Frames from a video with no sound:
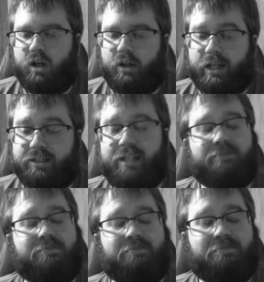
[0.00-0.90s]
That's
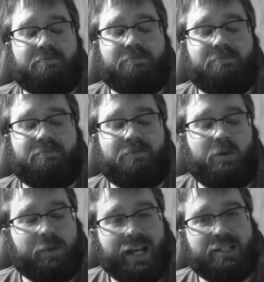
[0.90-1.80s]
it. I
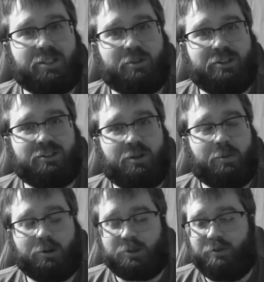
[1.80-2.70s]
hope you guys enjoyed this little
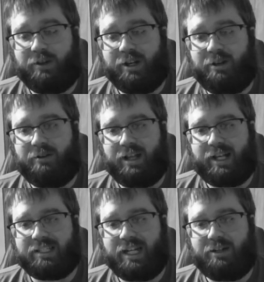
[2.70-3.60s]
personal video. Like
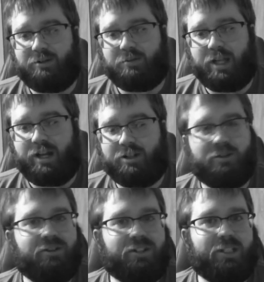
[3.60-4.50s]
I said, I don't plan on
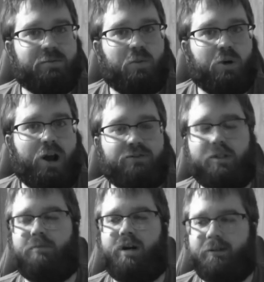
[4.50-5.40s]
doing these more
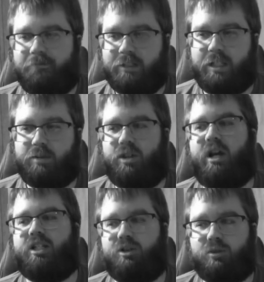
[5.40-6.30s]
often, but it seems like you
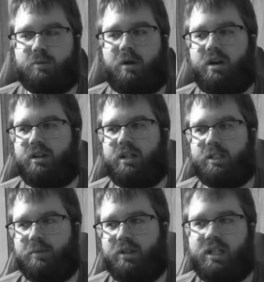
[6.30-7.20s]
guys do respond to
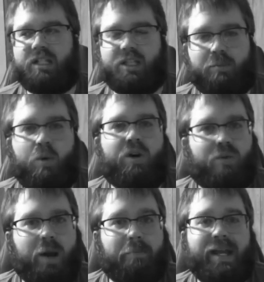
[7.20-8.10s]
these, but that's not the point of
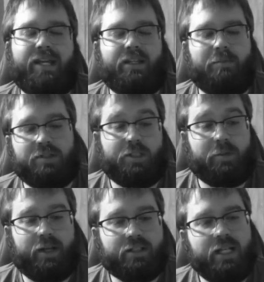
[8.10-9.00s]
why I'm making them. It's just
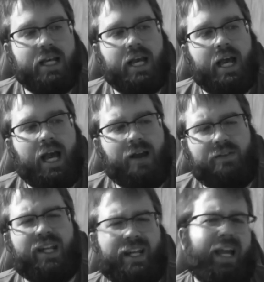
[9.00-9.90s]
because I
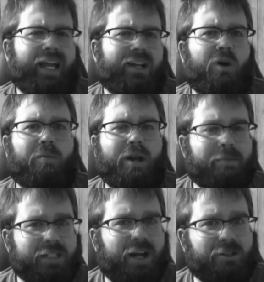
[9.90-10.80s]
feel like I can open up
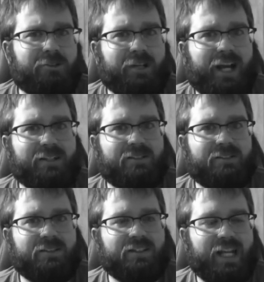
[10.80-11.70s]
and talk to you guys,
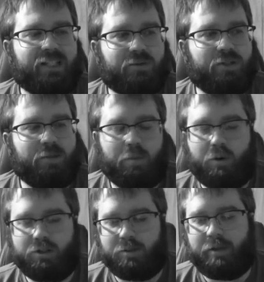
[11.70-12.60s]
and that's what's
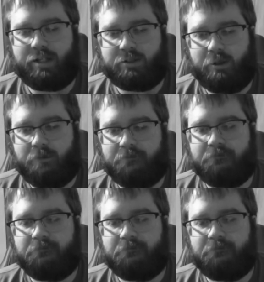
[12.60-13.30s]
important to me. So